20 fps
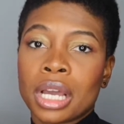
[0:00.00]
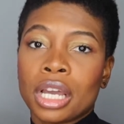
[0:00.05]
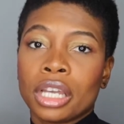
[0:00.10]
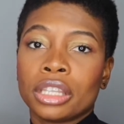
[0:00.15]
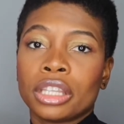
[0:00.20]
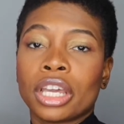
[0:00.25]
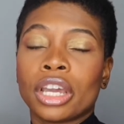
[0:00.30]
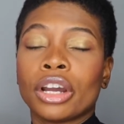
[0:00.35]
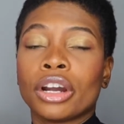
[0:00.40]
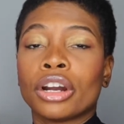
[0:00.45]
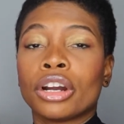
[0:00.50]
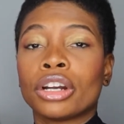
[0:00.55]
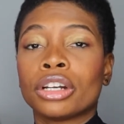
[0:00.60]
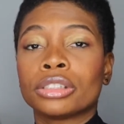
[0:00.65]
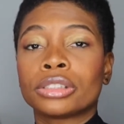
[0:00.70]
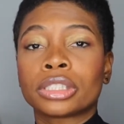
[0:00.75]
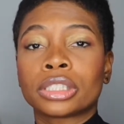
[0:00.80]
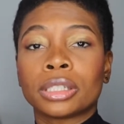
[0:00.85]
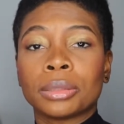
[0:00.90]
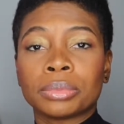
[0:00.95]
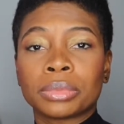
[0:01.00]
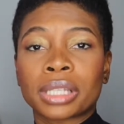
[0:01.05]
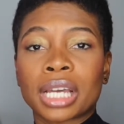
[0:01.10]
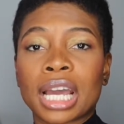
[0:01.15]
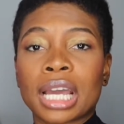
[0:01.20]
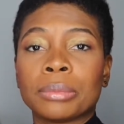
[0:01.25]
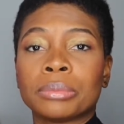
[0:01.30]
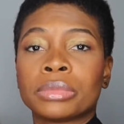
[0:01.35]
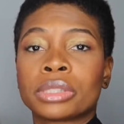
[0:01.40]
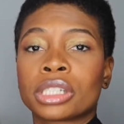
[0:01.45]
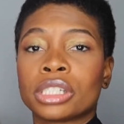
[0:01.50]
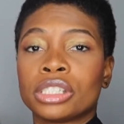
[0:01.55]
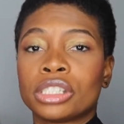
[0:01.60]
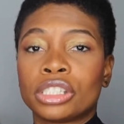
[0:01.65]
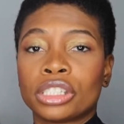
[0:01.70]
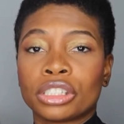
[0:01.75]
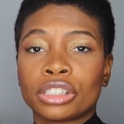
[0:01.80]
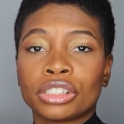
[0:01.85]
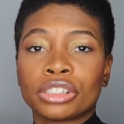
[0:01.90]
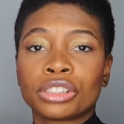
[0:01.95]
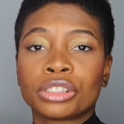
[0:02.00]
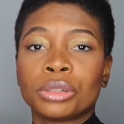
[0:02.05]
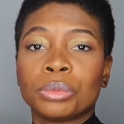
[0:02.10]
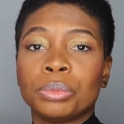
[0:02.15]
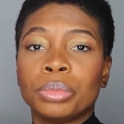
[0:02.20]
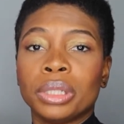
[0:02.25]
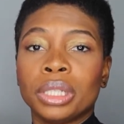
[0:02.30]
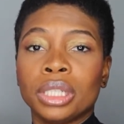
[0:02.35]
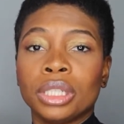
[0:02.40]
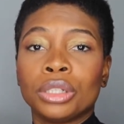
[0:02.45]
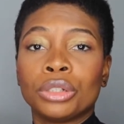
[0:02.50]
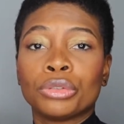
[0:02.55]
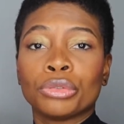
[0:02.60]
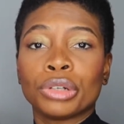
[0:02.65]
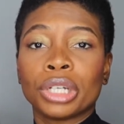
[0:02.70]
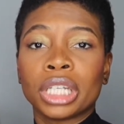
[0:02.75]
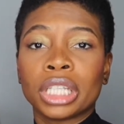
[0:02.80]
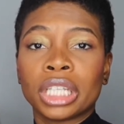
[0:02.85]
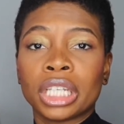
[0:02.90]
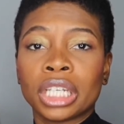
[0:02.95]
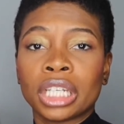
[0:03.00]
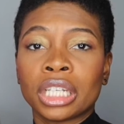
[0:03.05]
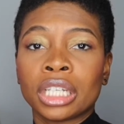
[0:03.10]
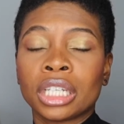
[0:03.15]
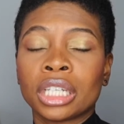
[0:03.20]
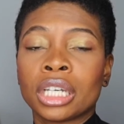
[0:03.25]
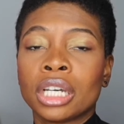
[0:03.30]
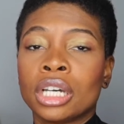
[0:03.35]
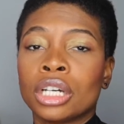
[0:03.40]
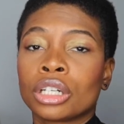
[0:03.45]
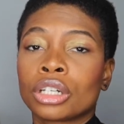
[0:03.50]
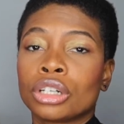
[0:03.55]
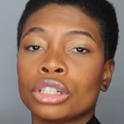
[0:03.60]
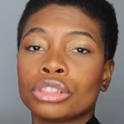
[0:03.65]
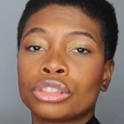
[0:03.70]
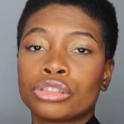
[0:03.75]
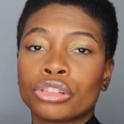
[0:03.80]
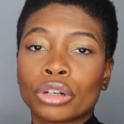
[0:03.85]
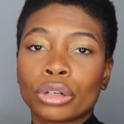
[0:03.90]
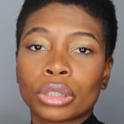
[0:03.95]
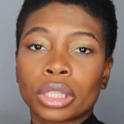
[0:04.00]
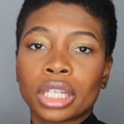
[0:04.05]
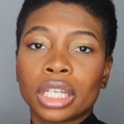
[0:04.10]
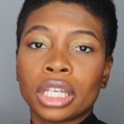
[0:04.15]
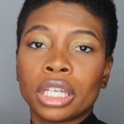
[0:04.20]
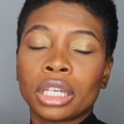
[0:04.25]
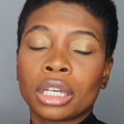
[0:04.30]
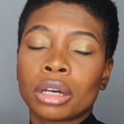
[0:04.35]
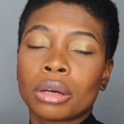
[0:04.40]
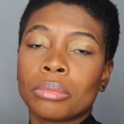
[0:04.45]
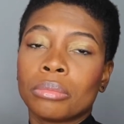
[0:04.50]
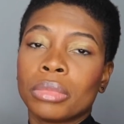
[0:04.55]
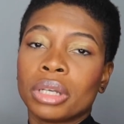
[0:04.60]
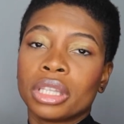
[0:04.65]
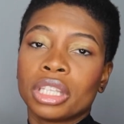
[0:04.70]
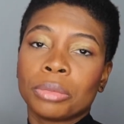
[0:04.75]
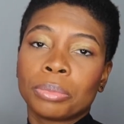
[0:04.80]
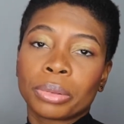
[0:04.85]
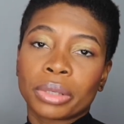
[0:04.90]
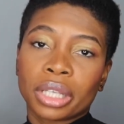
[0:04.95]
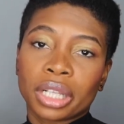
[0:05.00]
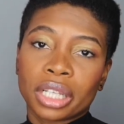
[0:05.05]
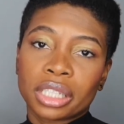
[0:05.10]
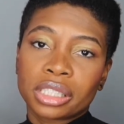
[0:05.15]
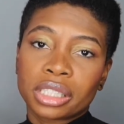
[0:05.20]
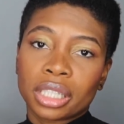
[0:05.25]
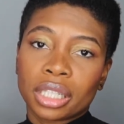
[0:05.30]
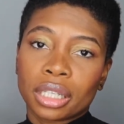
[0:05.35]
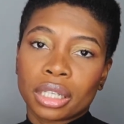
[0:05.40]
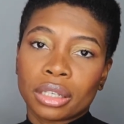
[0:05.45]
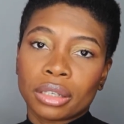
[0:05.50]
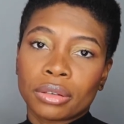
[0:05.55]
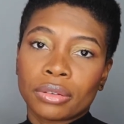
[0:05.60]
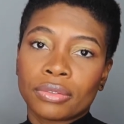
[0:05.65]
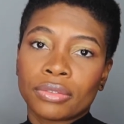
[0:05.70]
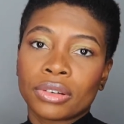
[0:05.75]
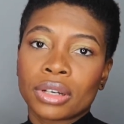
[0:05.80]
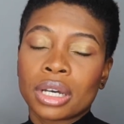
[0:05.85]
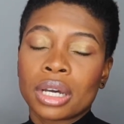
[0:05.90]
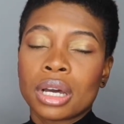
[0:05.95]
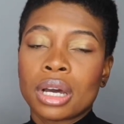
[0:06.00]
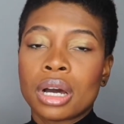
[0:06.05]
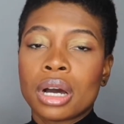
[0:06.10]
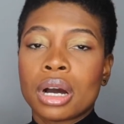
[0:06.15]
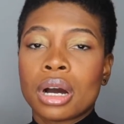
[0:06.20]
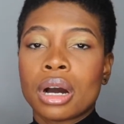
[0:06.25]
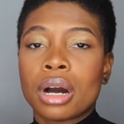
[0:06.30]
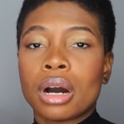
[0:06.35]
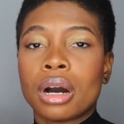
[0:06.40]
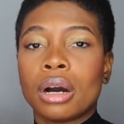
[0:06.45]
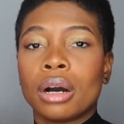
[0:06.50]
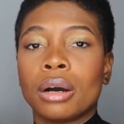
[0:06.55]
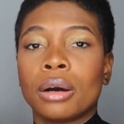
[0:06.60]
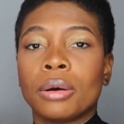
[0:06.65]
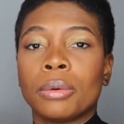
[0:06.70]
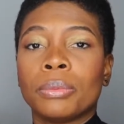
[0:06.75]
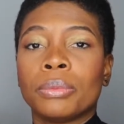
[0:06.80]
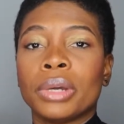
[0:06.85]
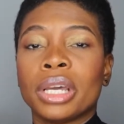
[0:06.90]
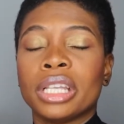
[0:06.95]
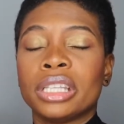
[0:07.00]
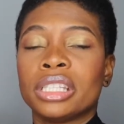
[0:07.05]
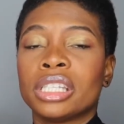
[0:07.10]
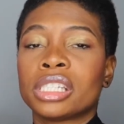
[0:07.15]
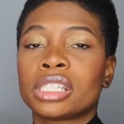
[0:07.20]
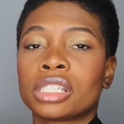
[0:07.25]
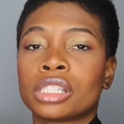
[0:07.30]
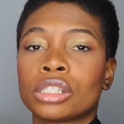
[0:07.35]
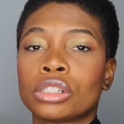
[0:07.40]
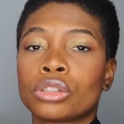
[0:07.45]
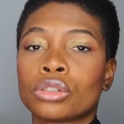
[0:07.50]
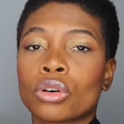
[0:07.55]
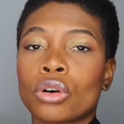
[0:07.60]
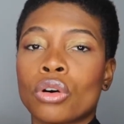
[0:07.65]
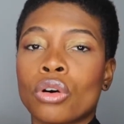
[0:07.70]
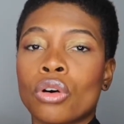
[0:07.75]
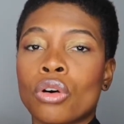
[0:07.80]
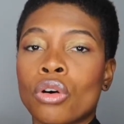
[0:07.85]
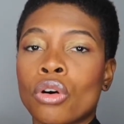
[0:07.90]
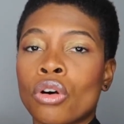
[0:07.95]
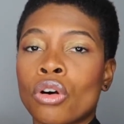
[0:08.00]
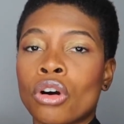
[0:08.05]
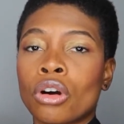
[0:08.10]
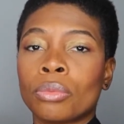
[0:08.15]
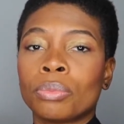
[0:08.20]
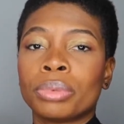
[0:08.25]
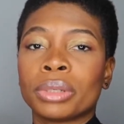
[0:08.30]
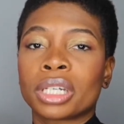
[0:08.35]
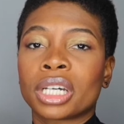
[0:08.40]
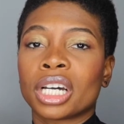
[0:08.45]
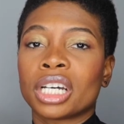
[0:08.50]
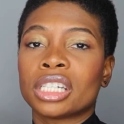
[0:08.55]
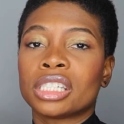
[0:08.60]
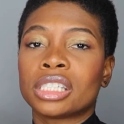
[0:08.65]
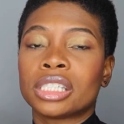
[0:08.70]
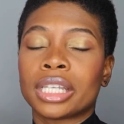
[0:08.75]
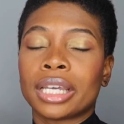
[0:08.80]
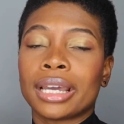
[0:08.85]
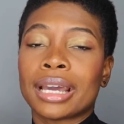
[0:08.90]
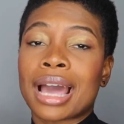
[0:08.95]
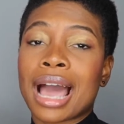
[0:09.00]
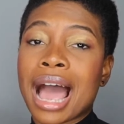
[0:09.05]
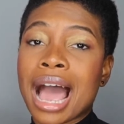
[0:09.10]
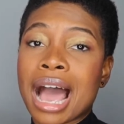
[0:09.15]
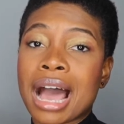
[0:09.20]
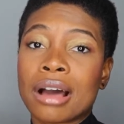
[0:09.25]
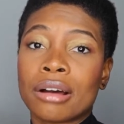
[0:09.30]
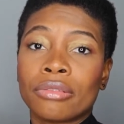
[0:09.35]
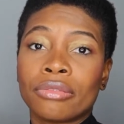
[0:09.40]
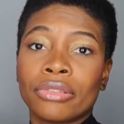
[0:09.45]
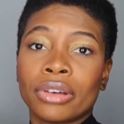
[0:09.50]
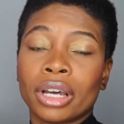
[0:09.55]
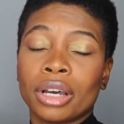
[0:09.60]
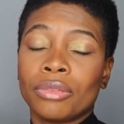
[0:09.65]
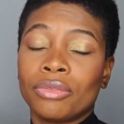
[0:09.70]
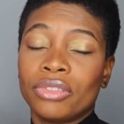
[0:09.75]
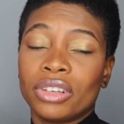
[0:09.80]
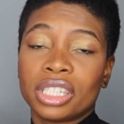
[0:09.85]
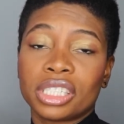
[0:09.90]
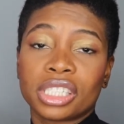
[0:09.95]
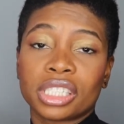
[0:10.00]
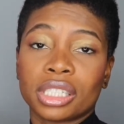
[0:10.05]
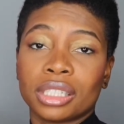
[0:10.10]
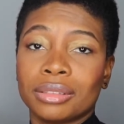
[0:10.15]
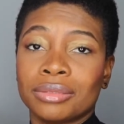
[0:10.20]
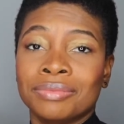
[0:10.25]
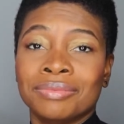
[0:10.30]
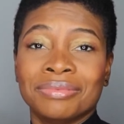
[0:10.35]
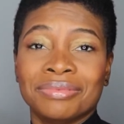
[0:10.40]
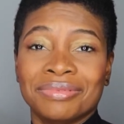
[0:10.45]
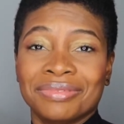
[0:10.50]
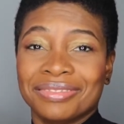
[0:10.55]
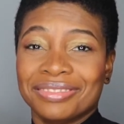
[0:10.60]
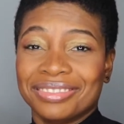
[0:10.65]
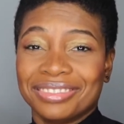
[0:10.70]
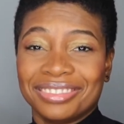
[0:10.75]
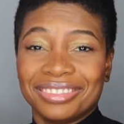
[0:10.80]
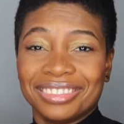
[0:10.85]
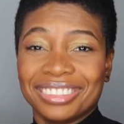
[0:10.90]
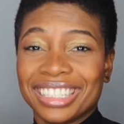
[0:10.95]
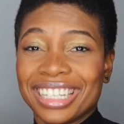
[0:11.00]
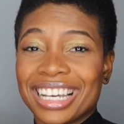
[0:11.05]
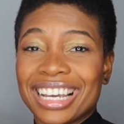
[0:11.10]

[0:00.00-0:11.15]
They are sometimes considered to be greedy, controlling, manipulative, and this is all because they have a vision.